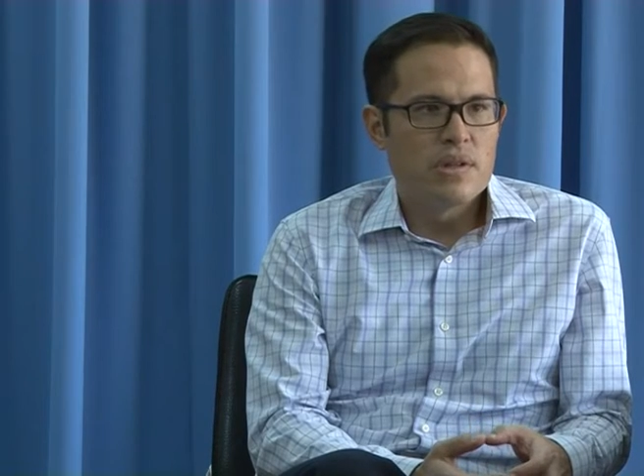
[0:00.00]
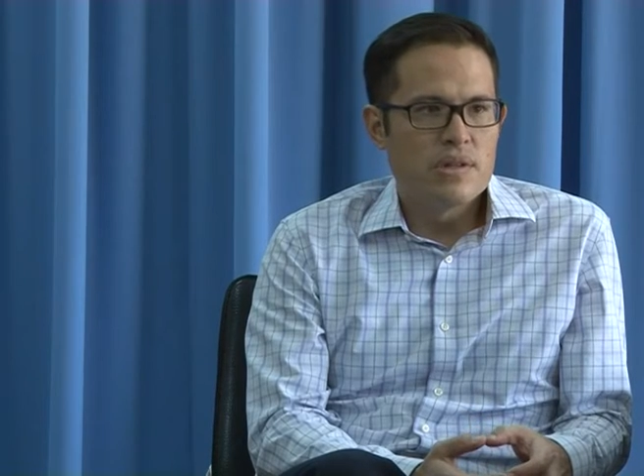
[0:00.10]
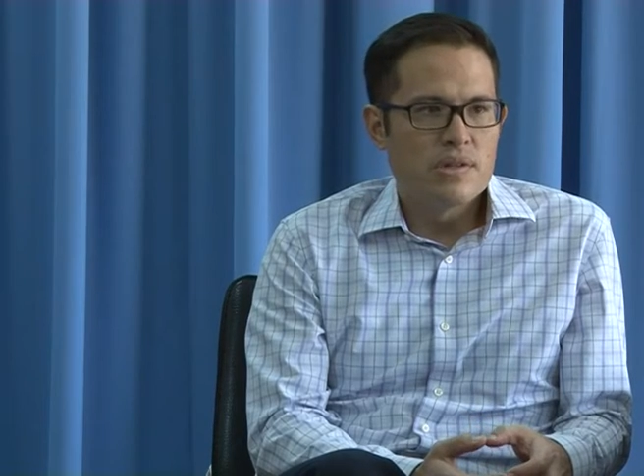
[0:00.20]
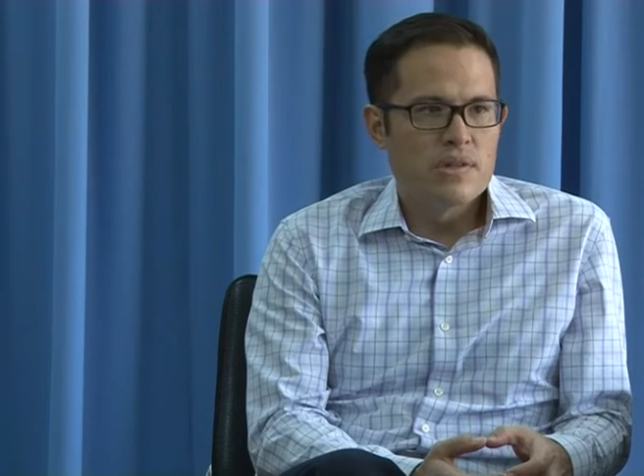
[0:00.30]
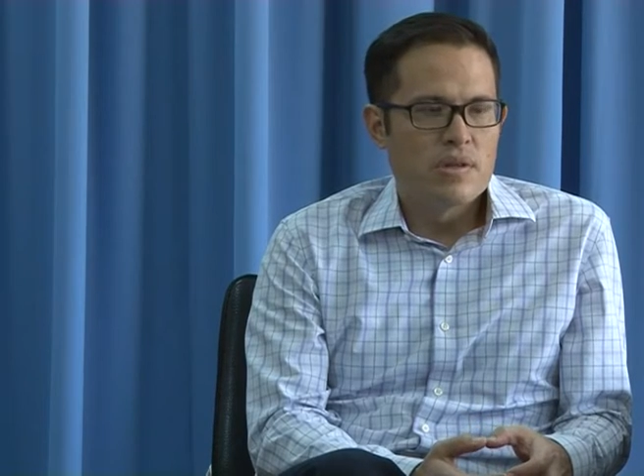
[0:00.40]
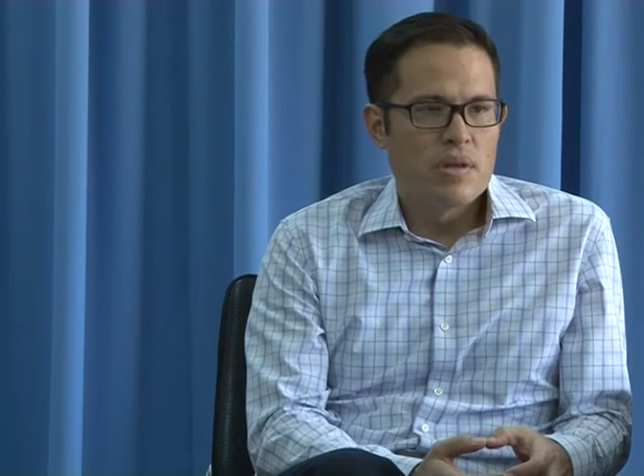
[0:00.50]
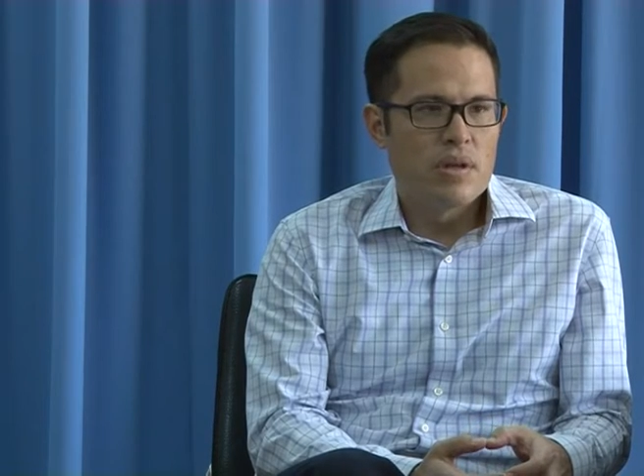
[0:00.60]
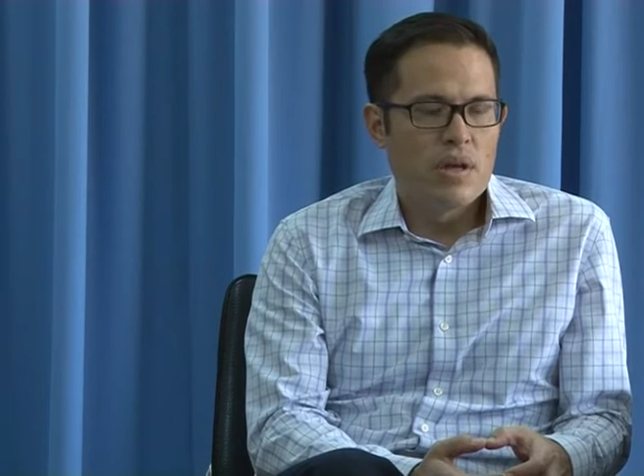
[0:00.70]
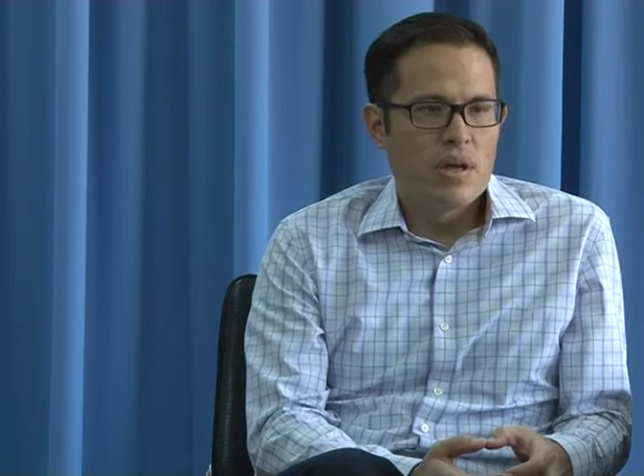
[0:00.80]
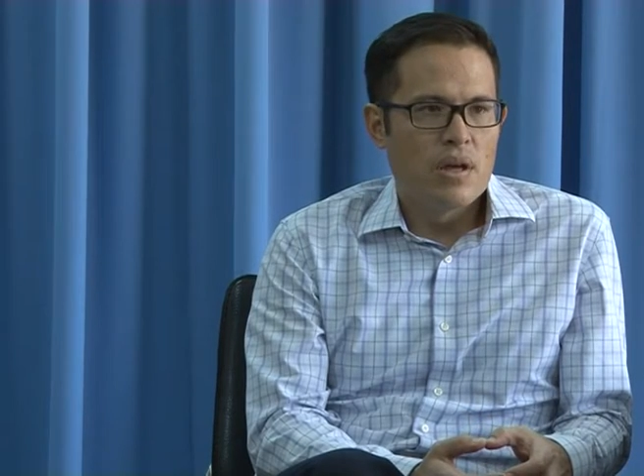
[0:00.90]
this
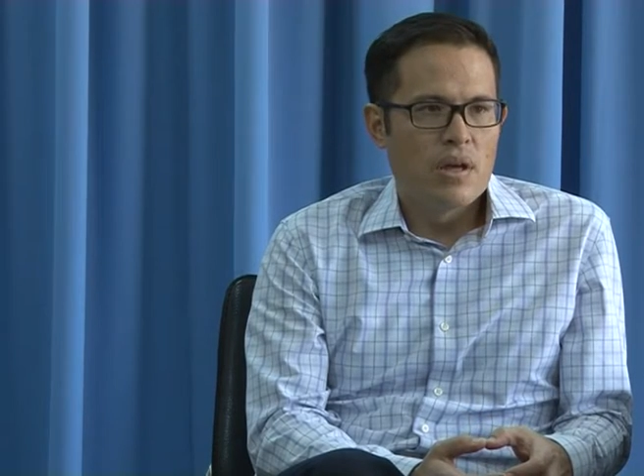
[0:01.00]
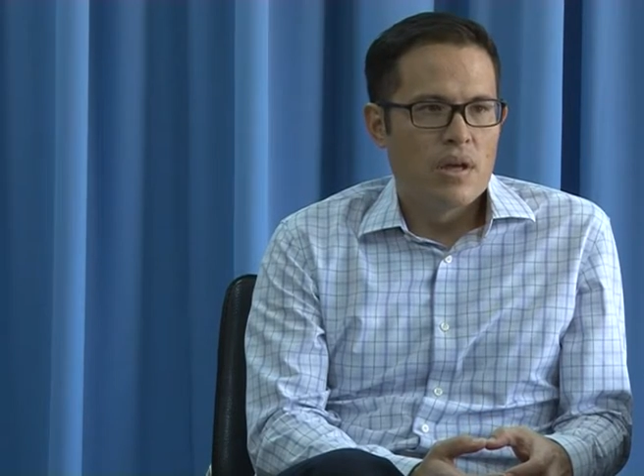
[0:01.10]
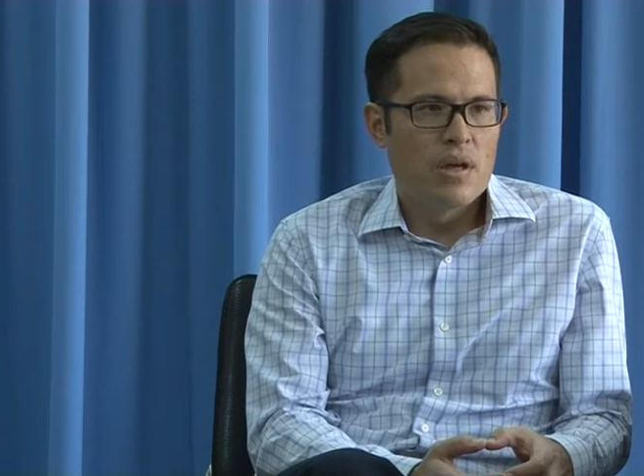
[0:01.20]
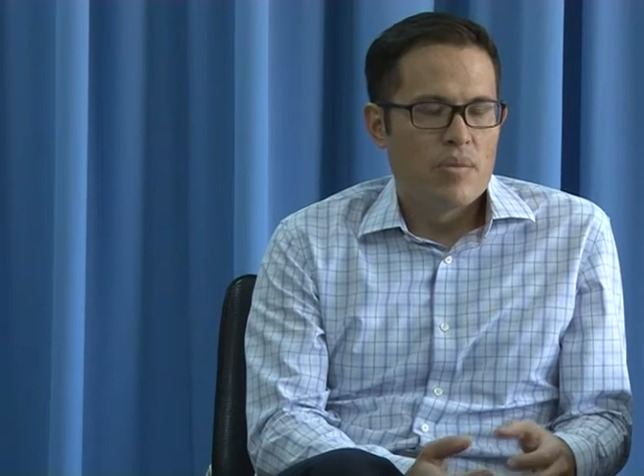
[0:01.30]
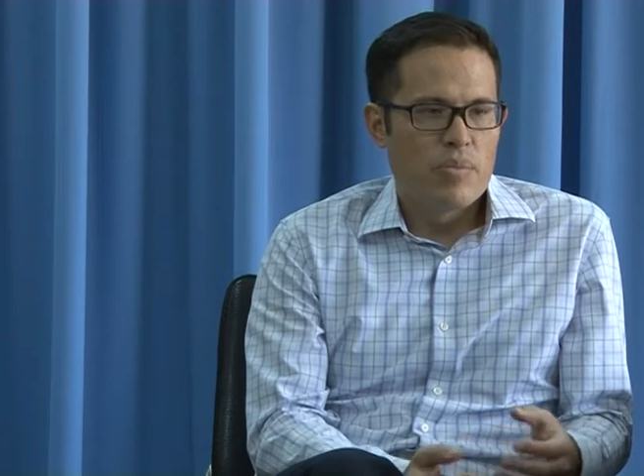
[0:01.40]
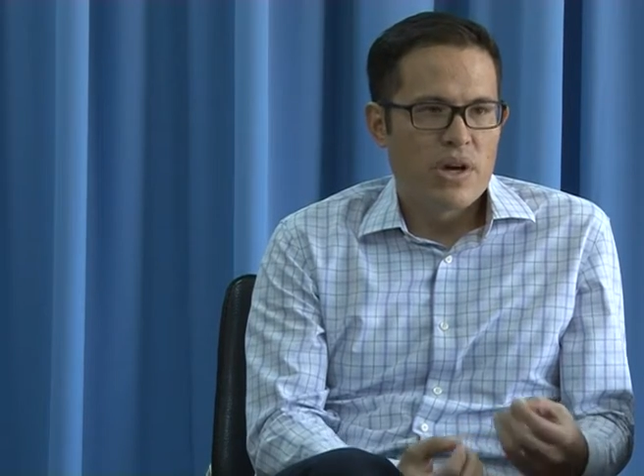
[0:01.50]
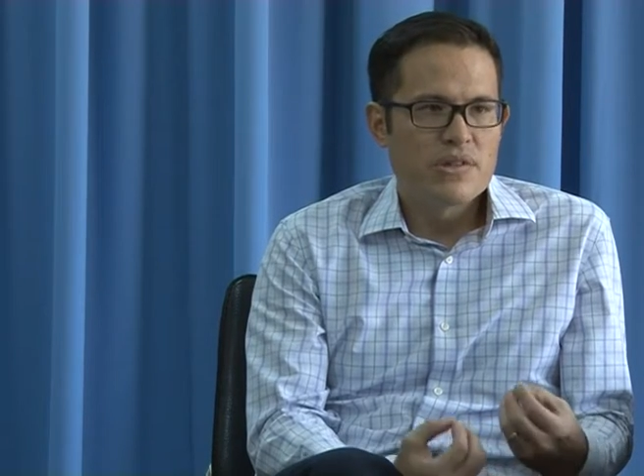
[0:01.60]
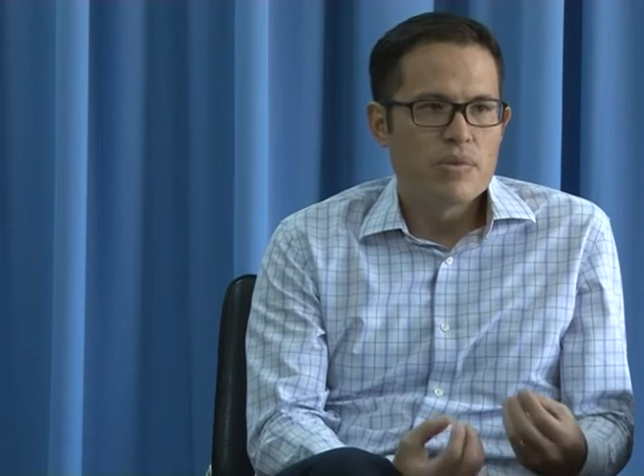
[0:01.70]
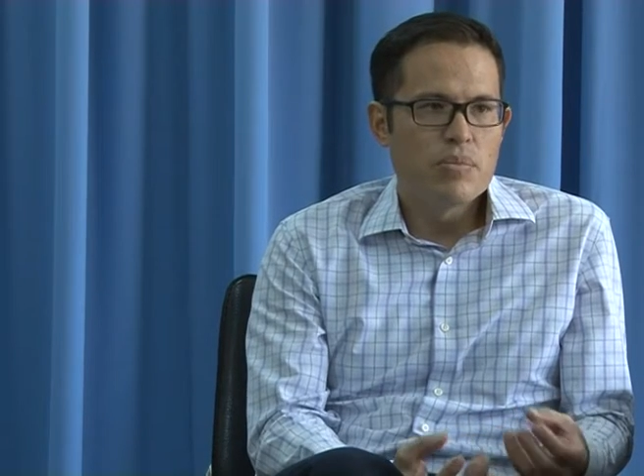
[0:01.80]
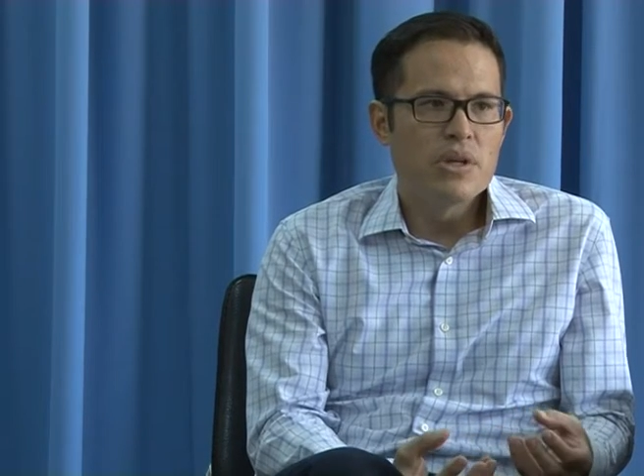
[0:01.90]
uh,
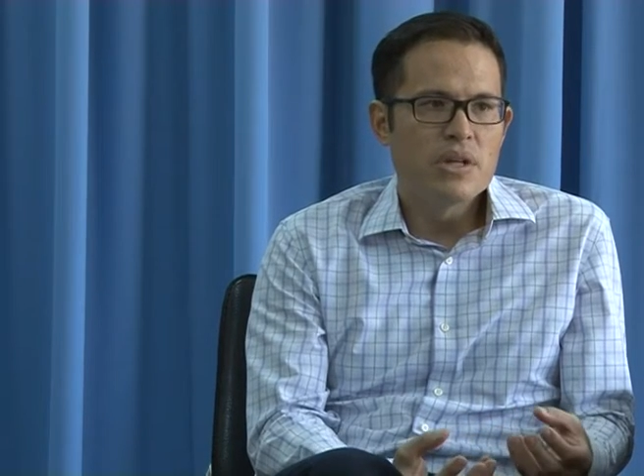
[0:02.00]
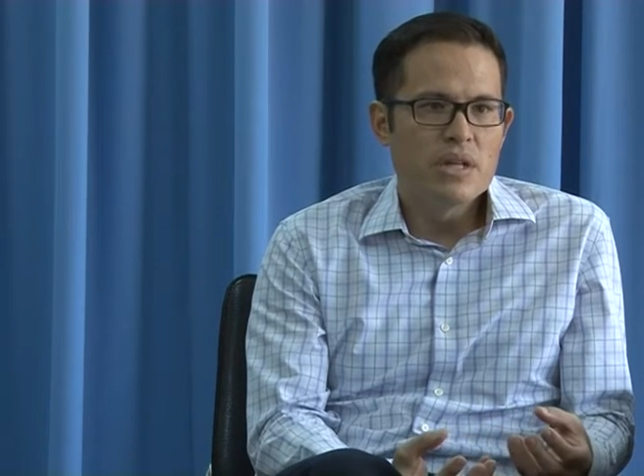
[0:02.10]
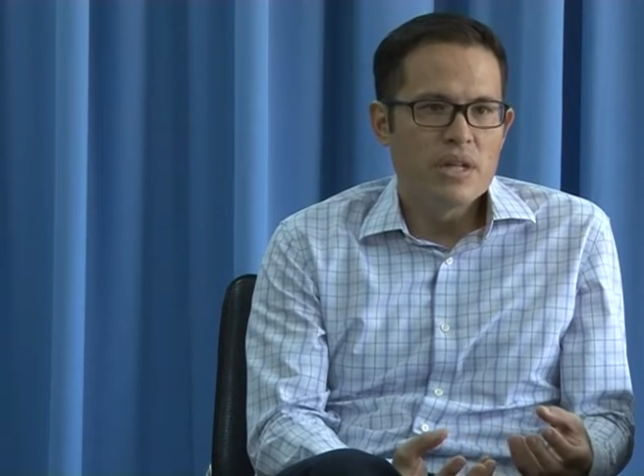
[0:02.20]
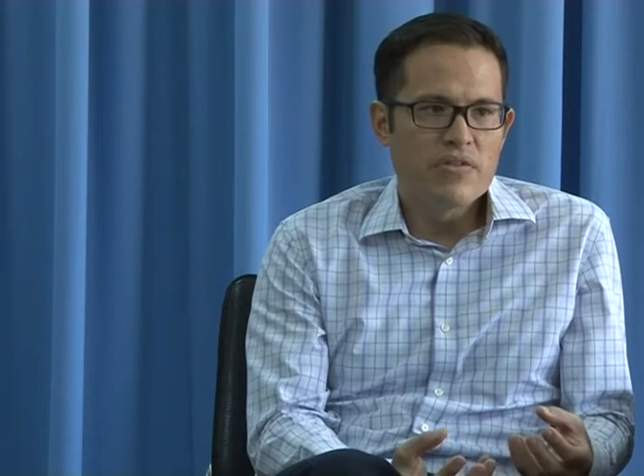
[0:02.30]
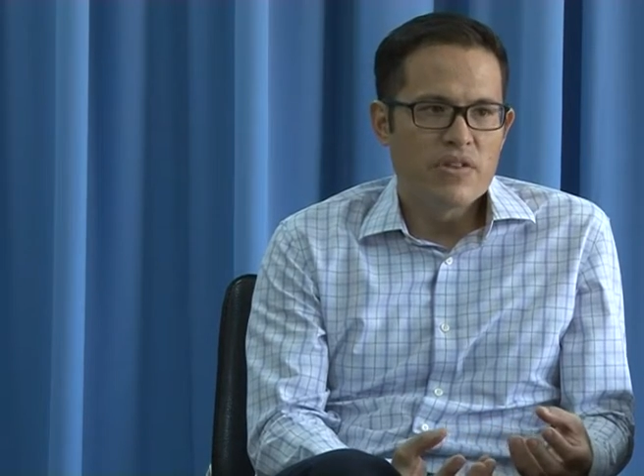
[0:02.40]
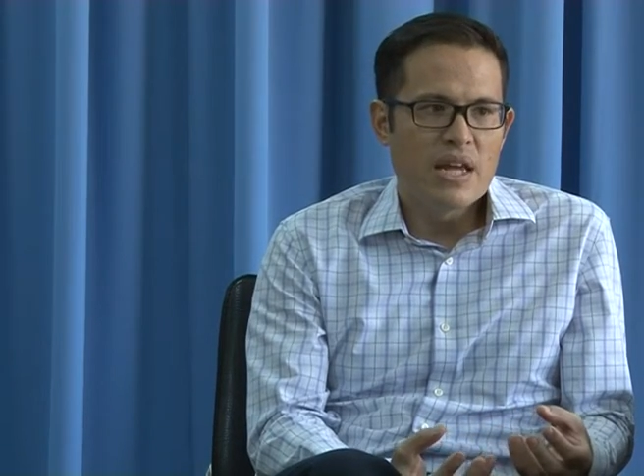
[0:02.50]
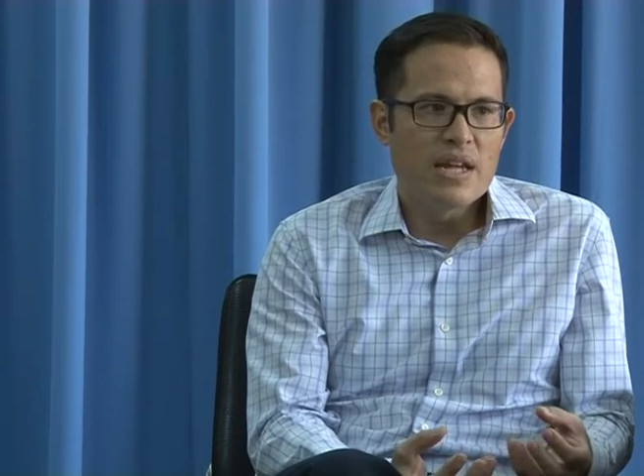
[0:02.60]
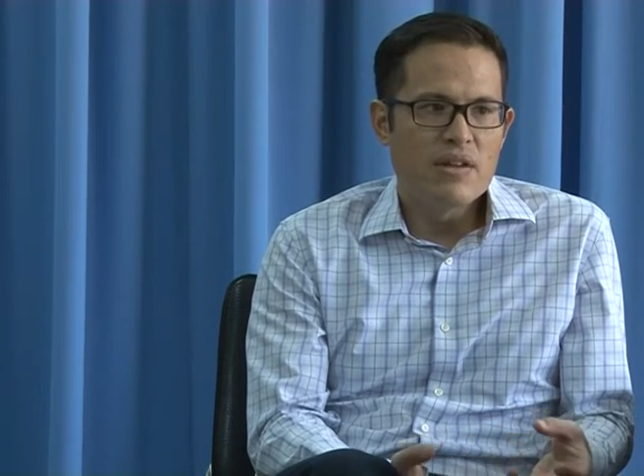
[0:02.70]
possibility of getting